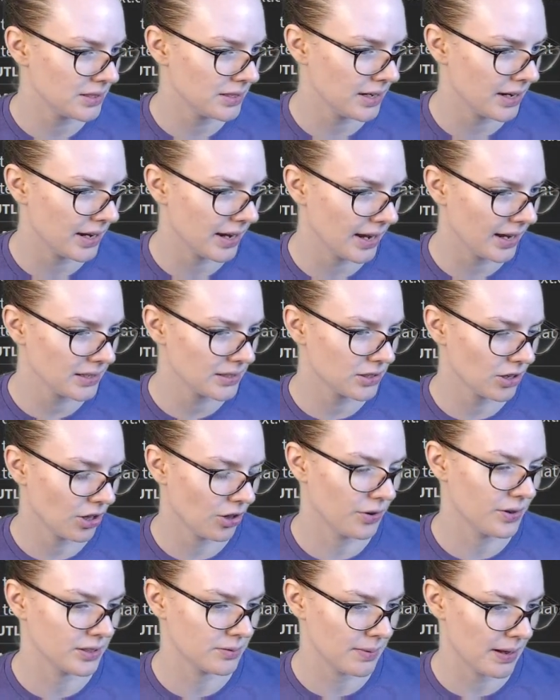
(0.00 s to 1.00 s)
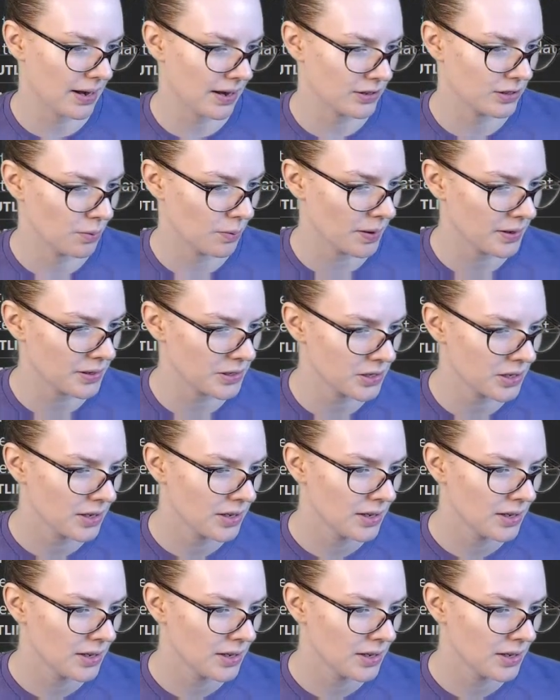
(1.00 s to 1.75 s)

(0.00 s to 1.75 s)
Yes. Oh, it doesn't matter super much.